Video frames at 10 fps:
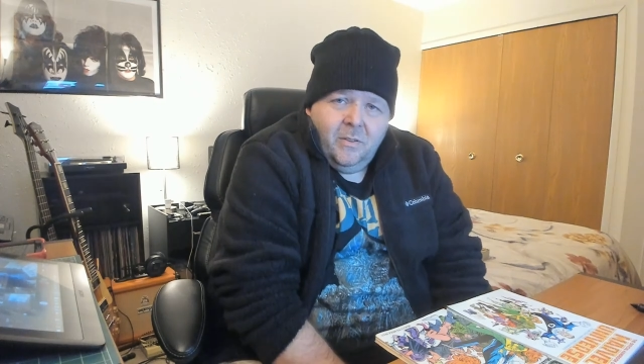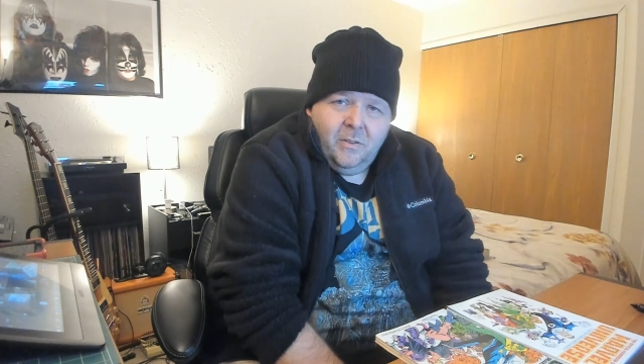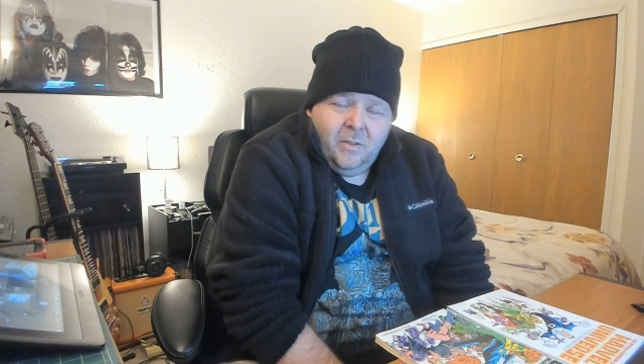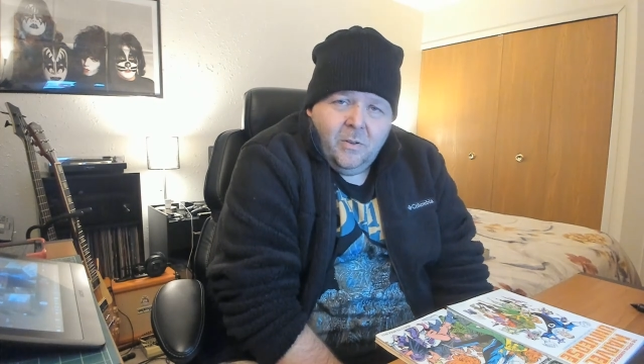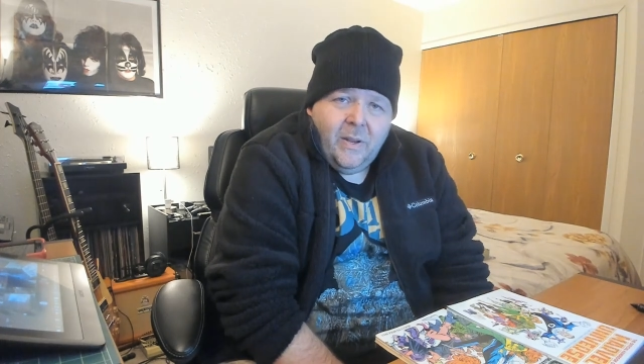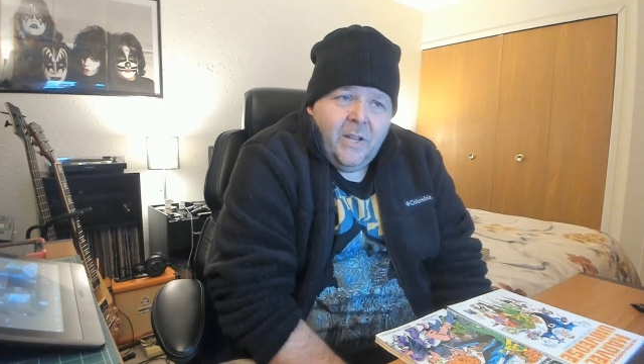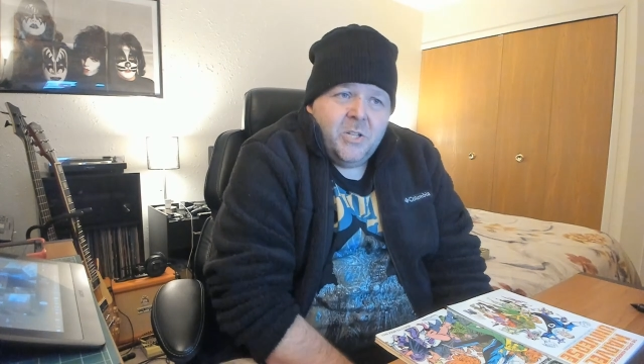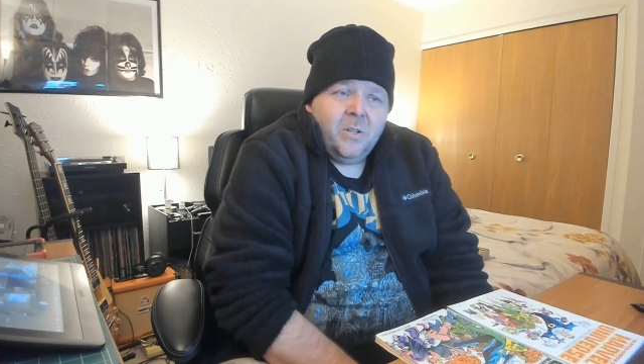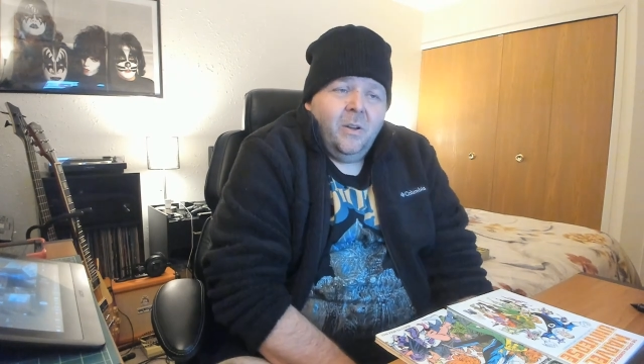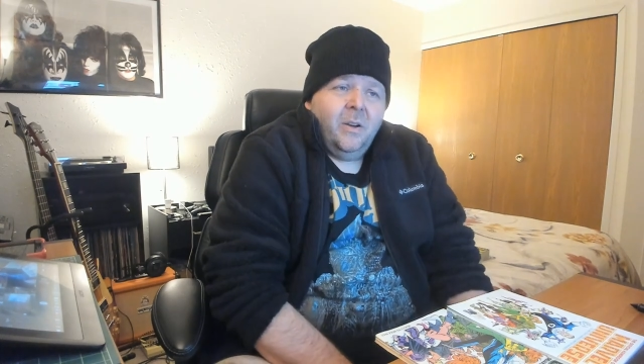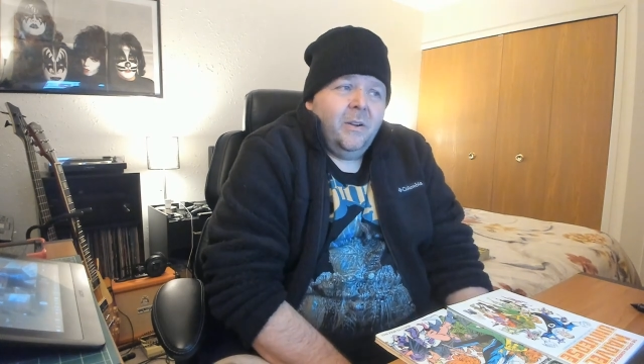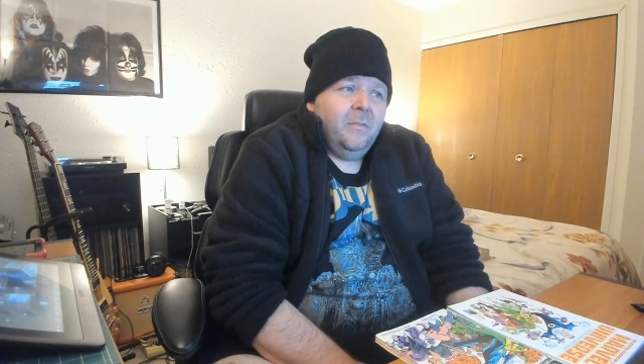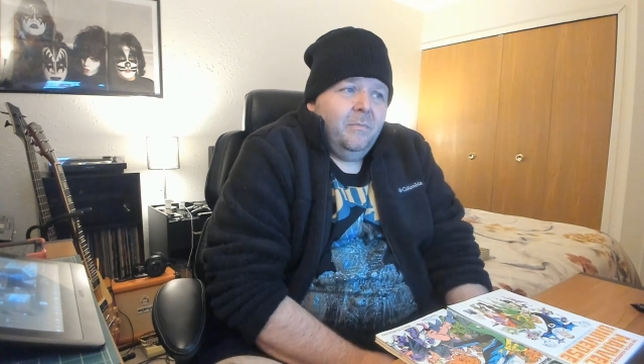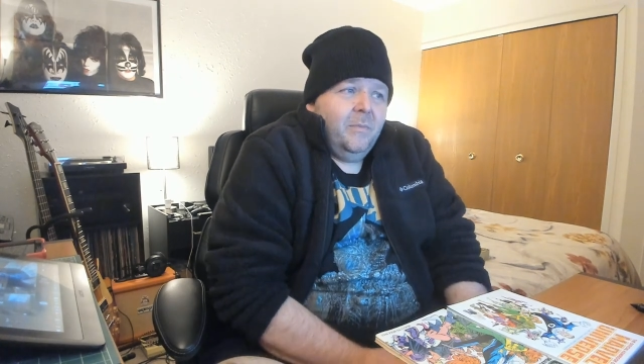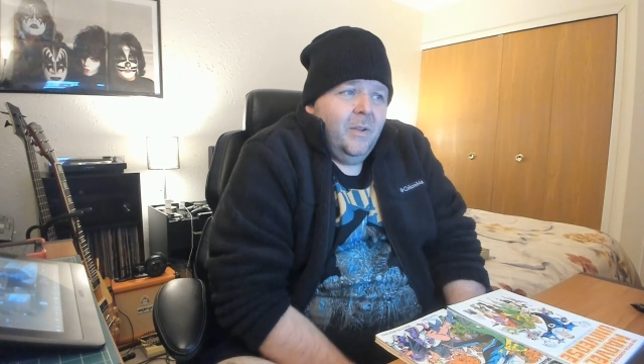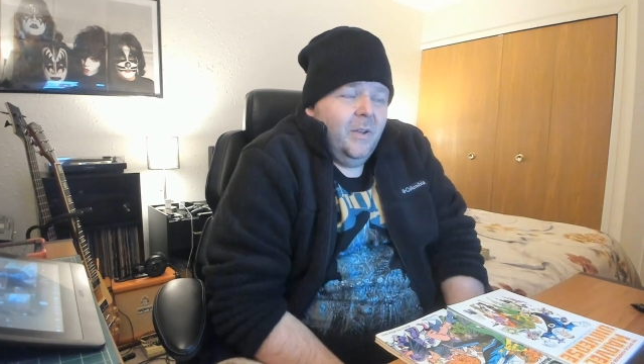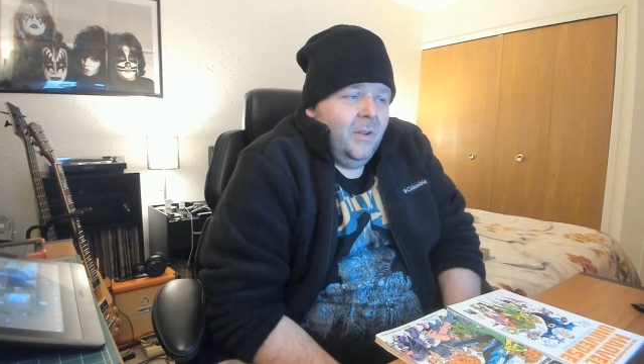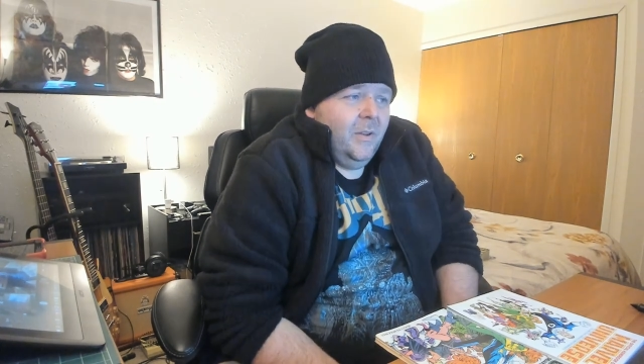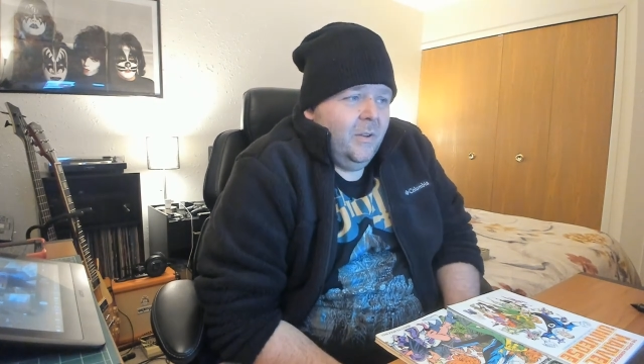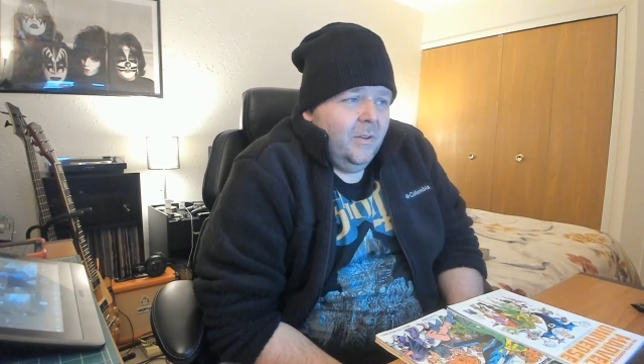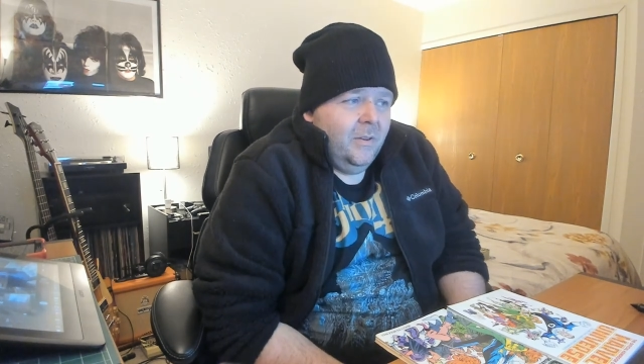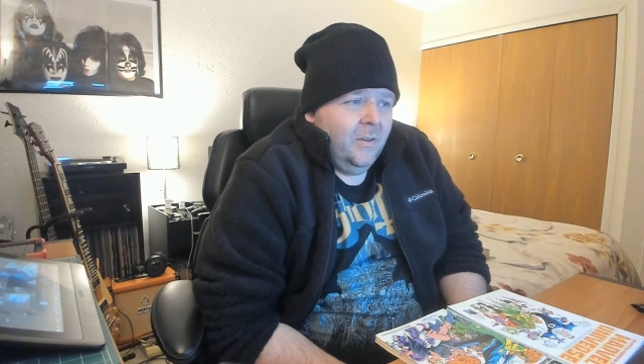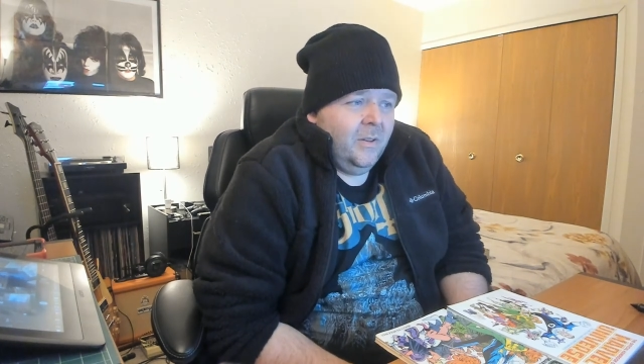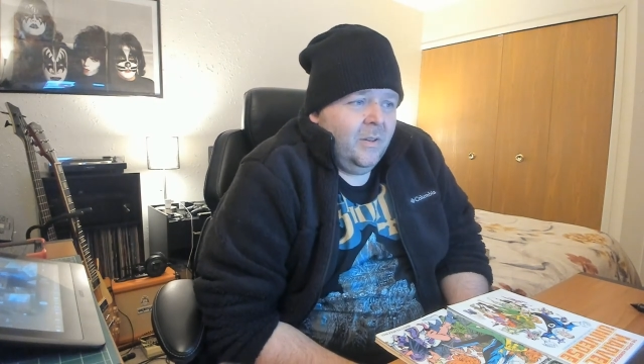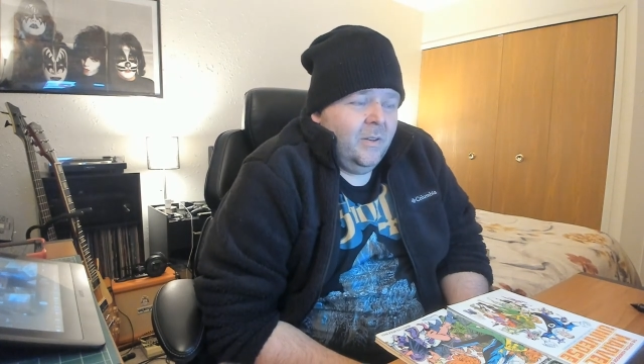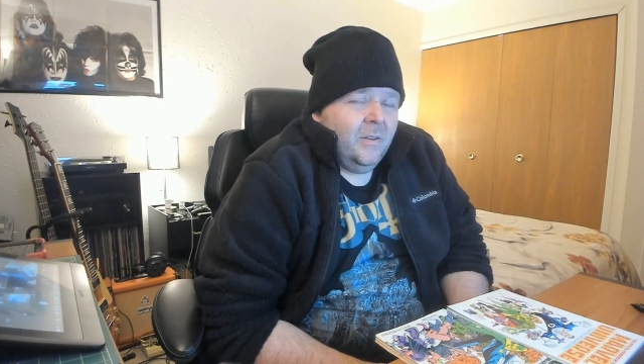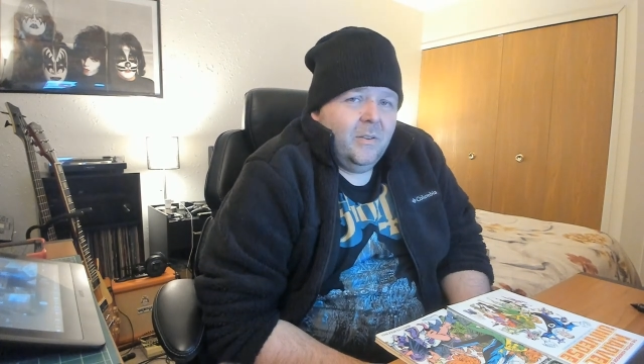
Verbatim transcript: you know, age-long uh,